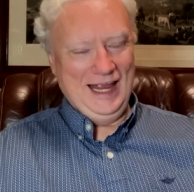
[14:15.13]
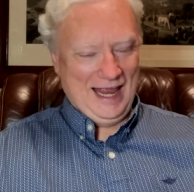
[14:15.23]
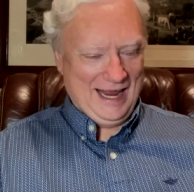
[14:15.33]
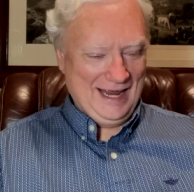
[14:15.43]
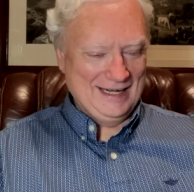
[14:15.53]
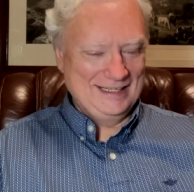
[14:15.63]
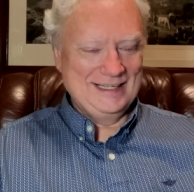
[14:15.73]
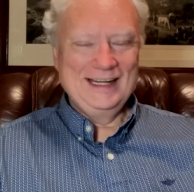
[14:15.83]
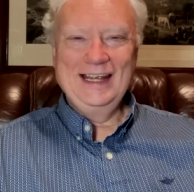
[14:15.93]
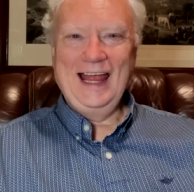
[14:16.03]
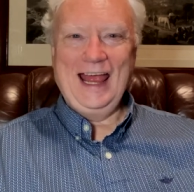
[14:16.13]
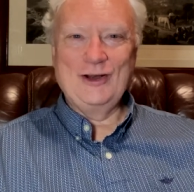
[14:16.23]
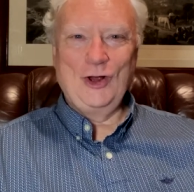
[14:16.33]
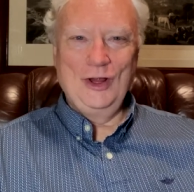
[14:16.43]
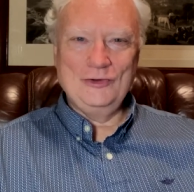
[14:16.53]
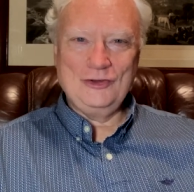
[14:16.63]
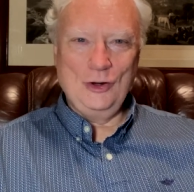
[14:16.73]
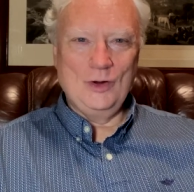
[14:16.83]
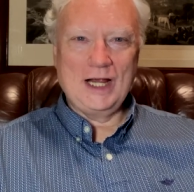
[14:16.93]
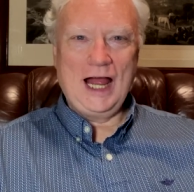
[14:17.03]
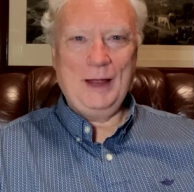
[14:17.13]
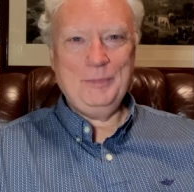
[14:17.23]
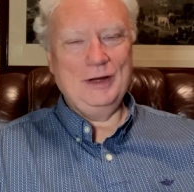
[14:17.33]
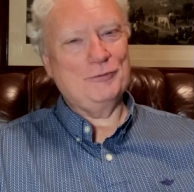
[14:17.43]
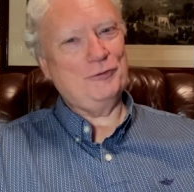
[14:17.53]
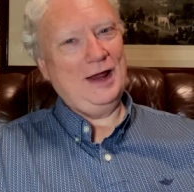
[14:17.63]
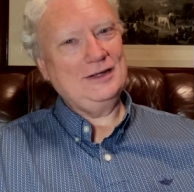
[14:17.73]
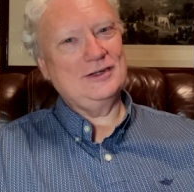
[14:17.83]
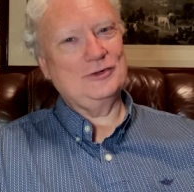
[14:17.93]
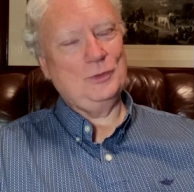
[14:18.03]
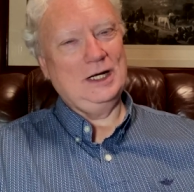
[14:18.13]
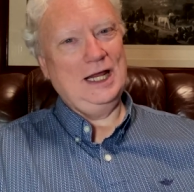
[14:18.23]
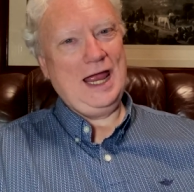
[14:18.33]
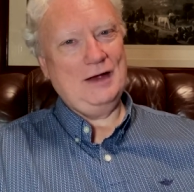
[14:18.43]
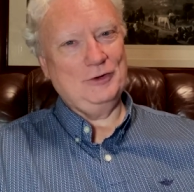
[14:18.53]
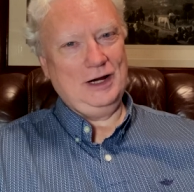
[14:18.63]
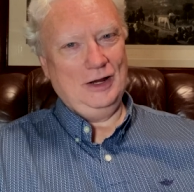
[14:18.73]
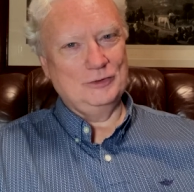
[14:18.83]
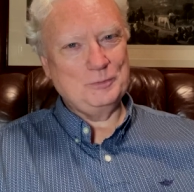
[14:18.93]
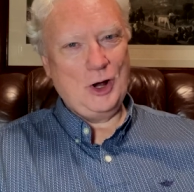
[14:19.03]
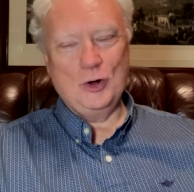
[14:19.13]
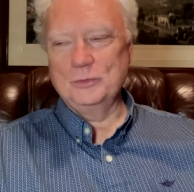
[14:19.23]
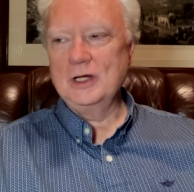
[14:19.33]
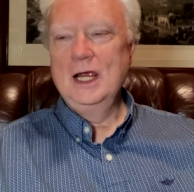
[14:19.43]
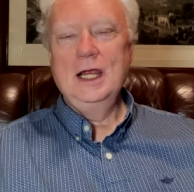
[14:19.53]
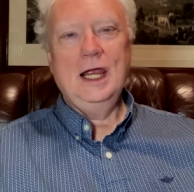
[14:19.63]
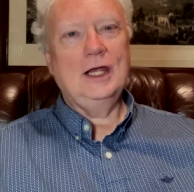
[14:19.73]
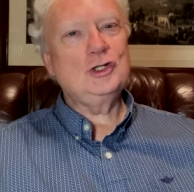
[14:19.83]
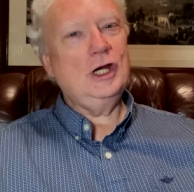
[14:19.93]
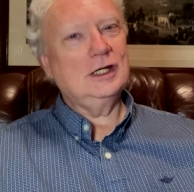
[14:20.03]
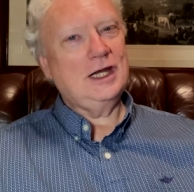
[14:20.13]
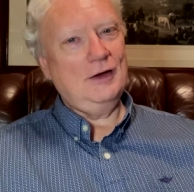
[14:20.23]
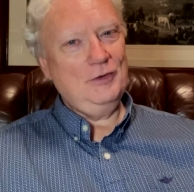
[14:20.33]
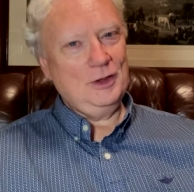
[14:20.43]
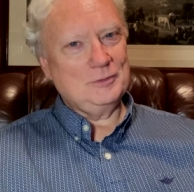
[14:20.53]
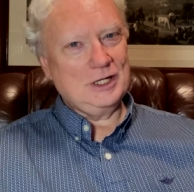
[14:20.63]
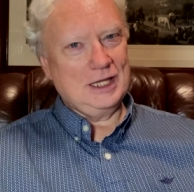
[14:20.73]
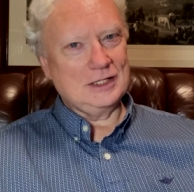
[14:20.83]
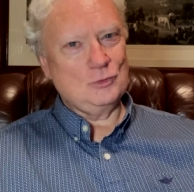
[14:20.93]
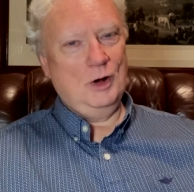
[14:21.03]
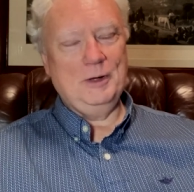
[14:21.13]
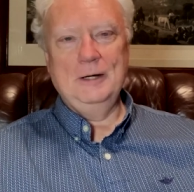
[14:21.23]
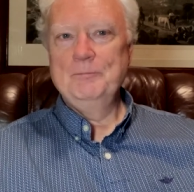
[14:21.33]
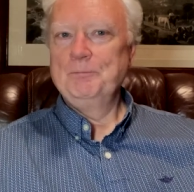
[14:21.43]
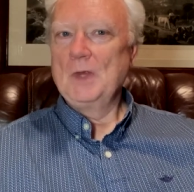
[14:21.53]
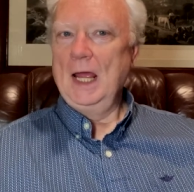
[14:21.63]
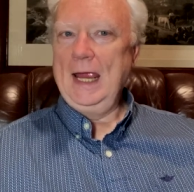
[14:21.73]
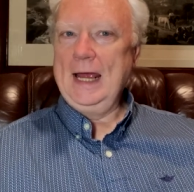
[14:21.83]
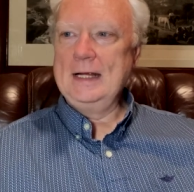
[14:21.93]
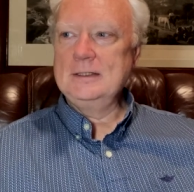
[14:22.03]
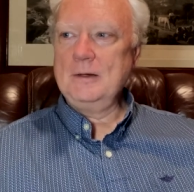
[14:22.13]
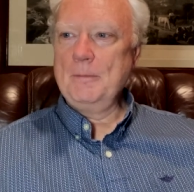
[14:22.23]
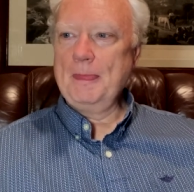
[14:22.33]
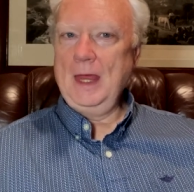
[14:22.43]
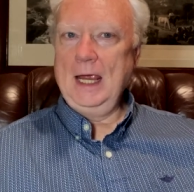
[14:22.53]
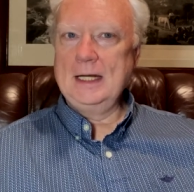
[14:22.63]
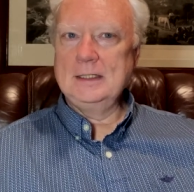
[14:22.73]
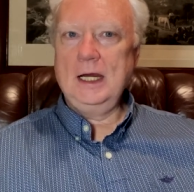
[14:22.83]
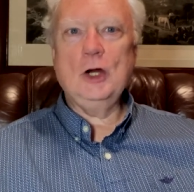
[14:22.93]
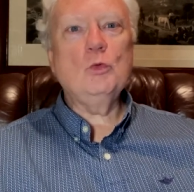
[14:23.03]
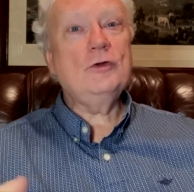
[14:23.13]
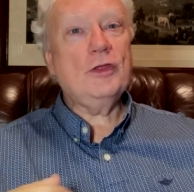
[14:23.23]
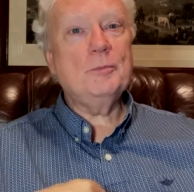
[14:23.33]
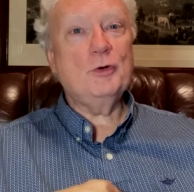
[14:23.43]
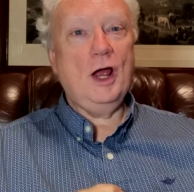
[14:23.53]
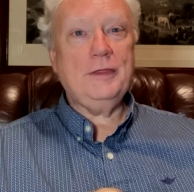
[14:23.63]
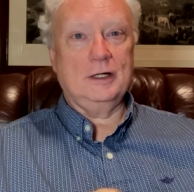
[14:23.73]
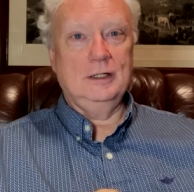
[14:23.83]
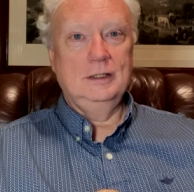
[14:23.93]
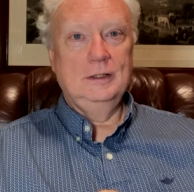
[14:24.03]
and also a copy of Frances Ridley Havergal's poems. And she had given them to this woman. And here was the brother